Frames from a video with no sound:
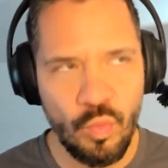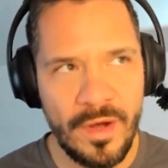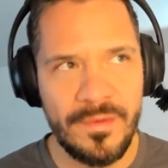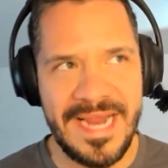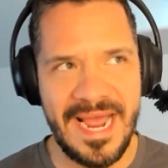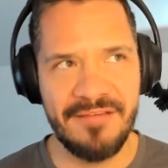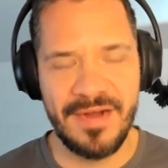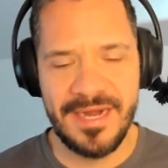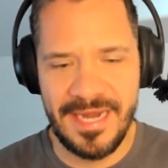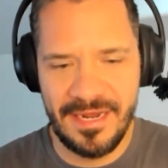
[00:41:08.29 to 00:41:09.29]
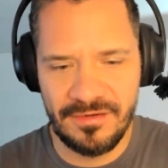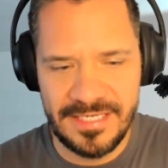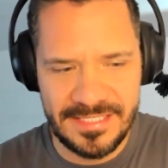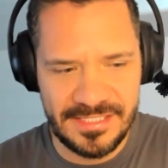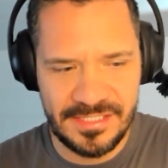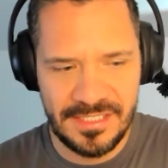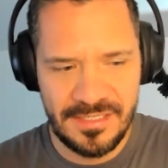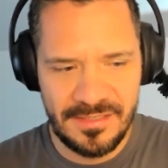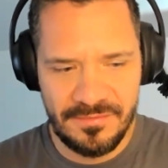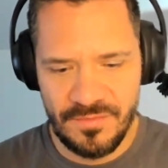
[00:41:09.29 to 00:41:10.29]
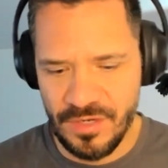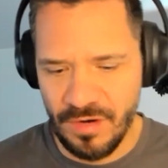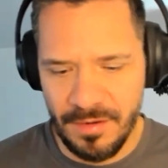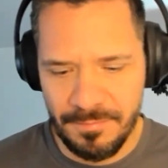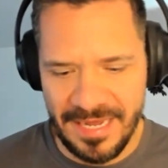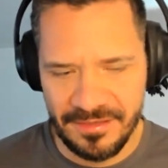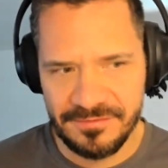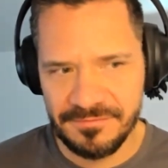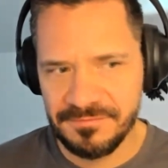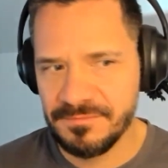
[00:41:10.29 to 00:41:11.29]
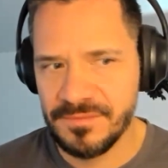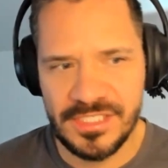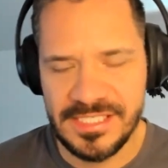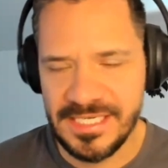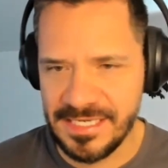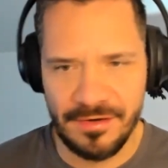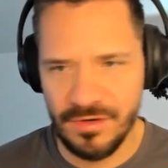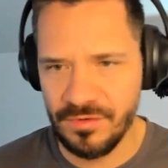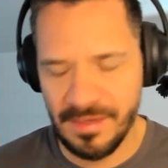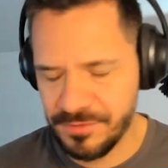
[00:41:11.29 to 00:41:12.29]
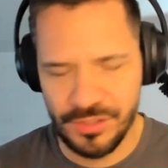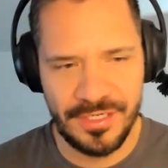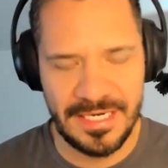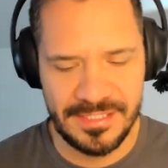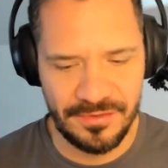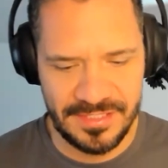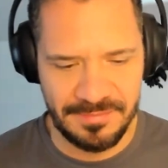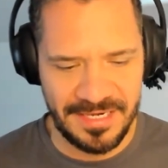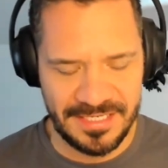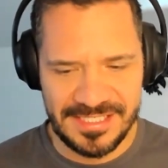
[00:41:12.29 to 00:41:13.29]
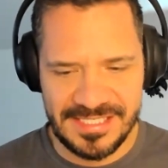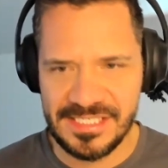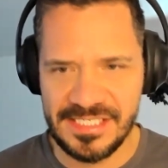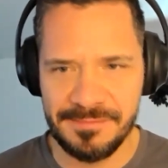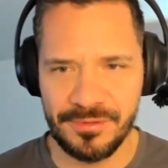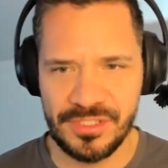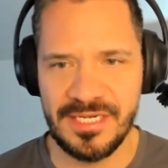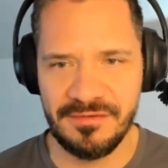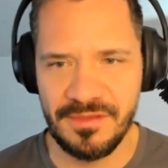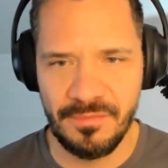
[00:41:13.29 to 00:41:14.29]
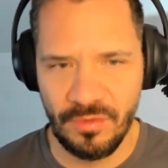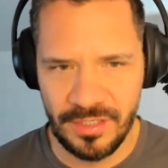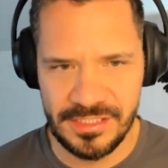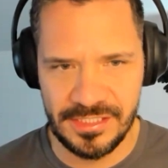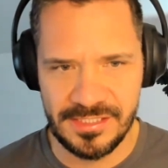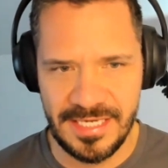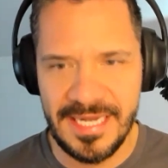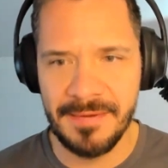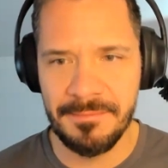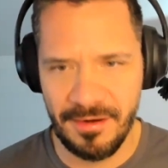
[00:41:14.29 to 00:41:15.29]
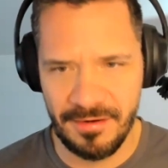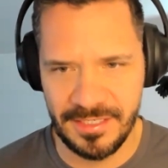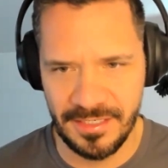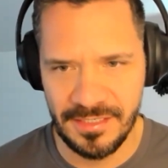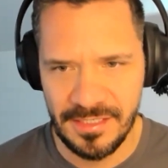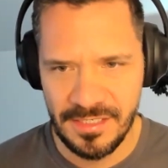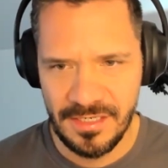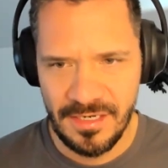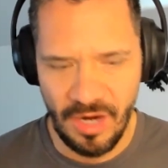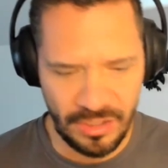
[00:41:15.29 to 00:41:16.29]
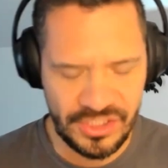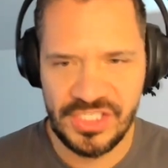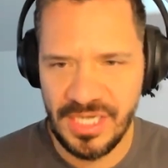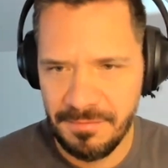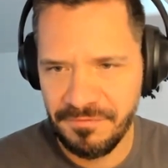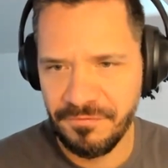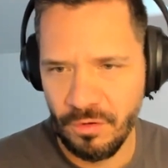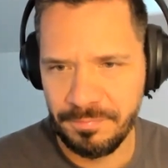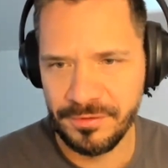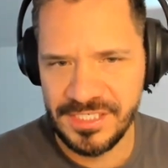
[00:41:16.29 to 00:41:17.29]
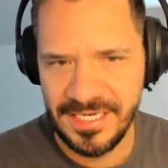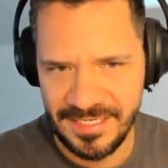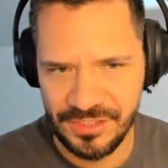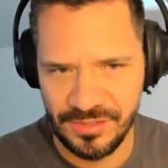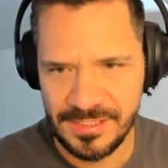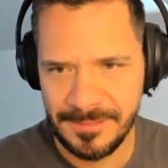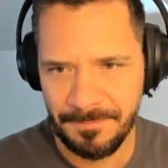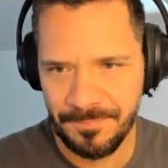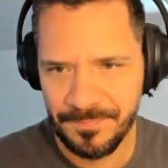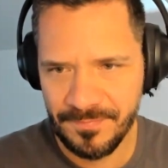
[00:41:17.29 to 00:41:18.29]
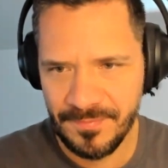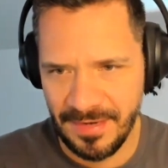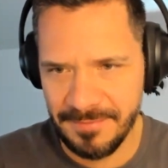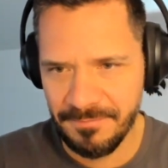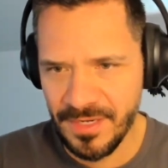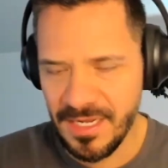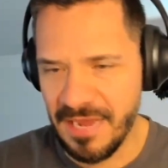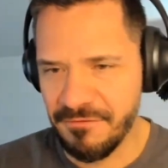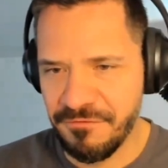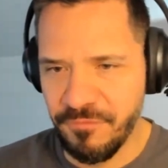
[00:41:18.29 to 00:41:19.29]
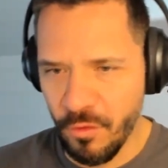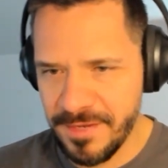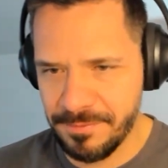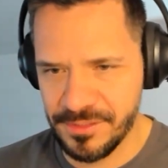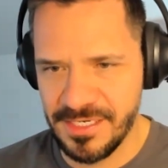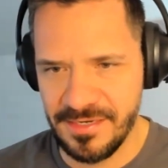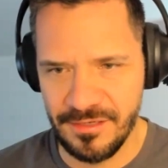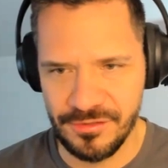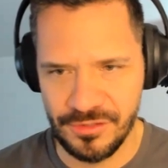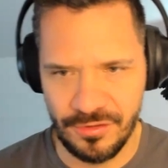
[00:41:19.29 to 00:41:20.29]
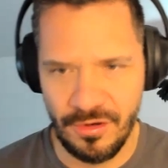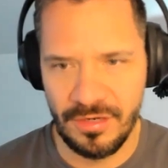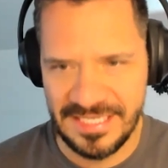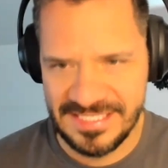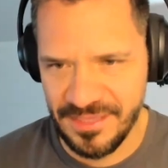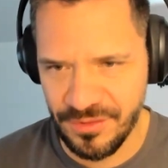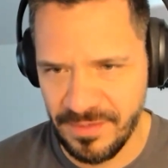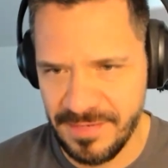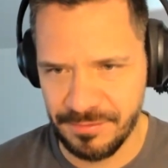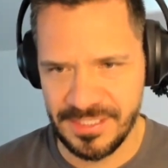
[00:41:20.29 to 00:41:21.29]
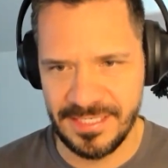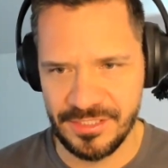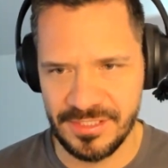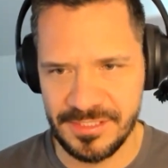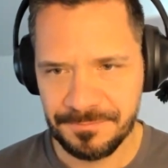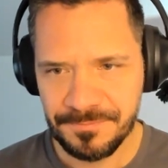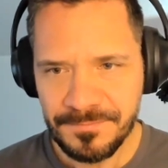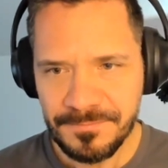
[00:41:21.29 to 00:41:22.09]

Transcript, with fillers: what we have right now is, you know, about I don't know, I'm sure you guys know this, about 60% of the mortgages in America are sub 4% interest, right? And 40% of those are less than 3% interest.